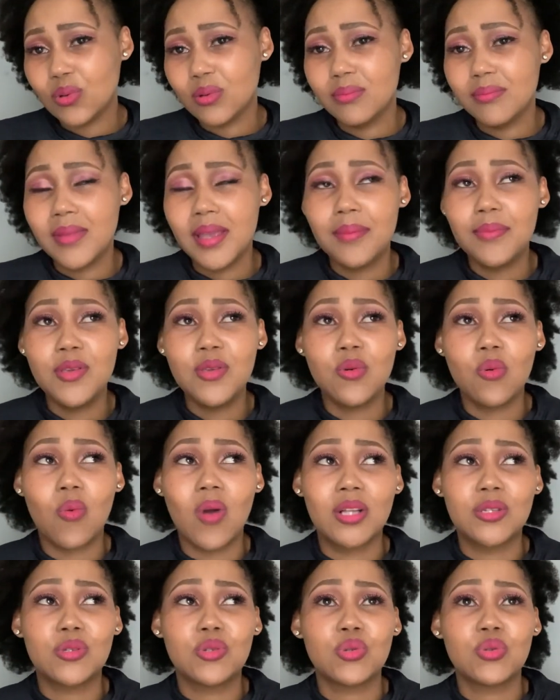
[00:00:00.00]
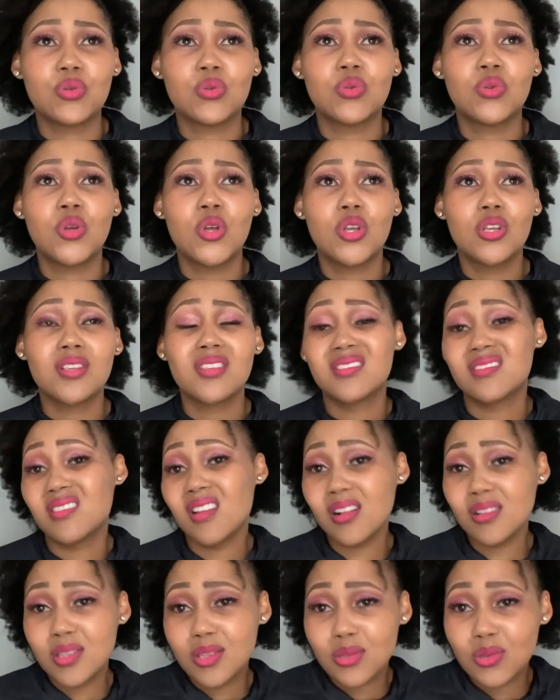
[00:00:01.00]
Maybe you want to
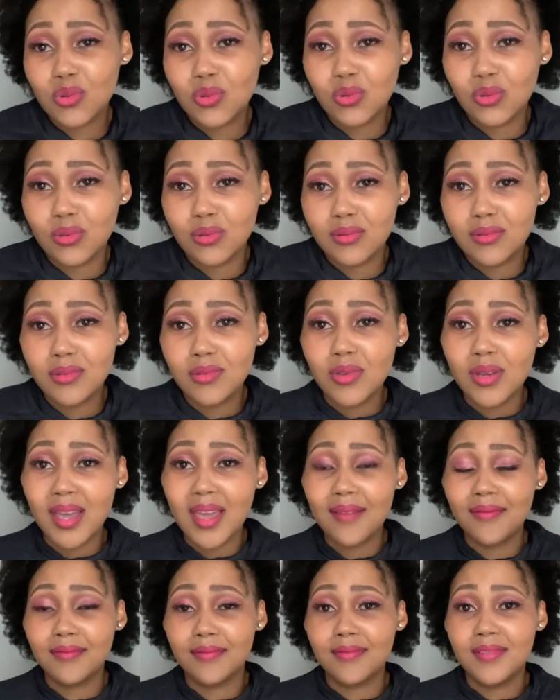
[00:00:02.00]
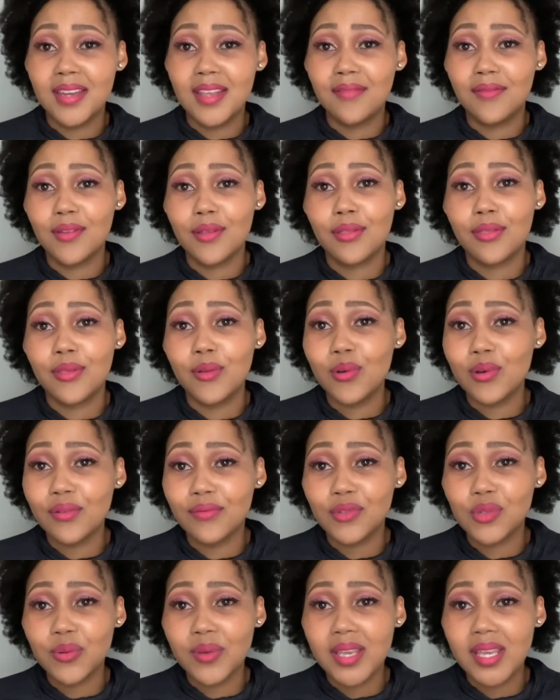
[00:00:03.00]
start school. You have never thought of
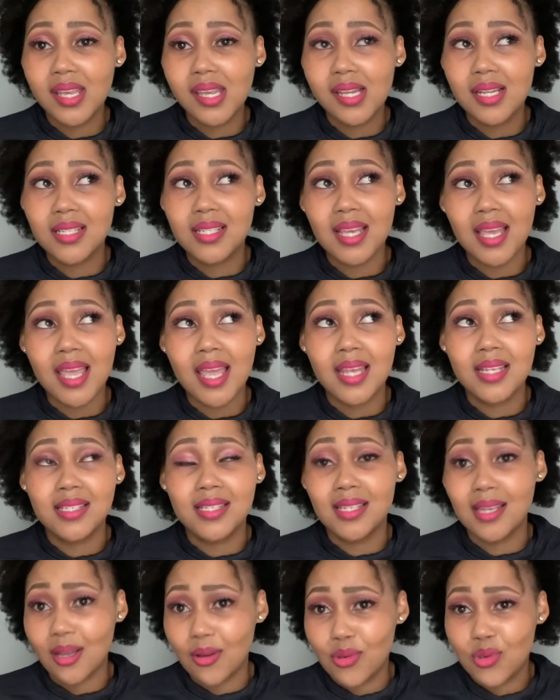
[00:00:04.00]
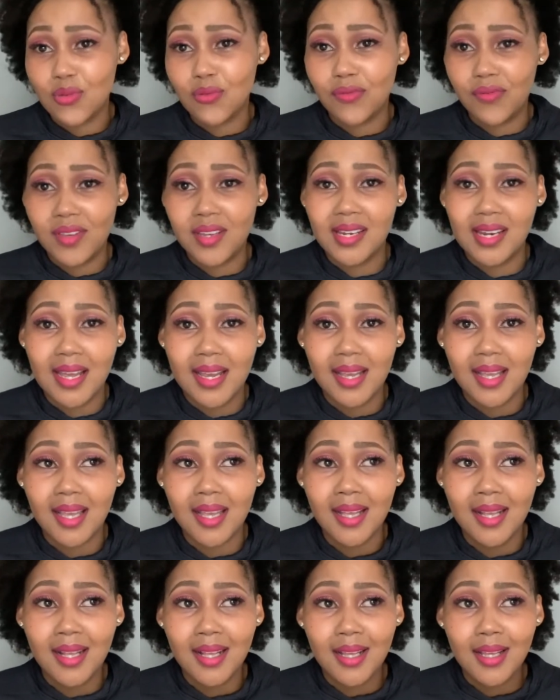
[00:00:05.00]
doing it, and now you feel like
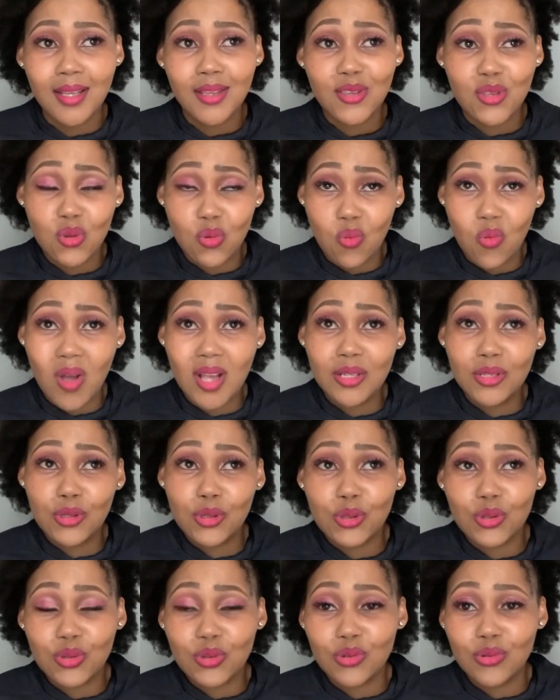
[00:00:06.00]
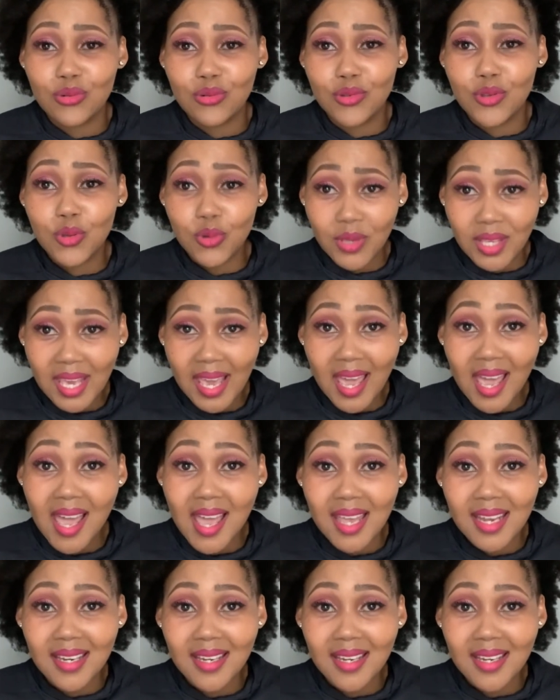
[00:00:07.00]
you want to. You can.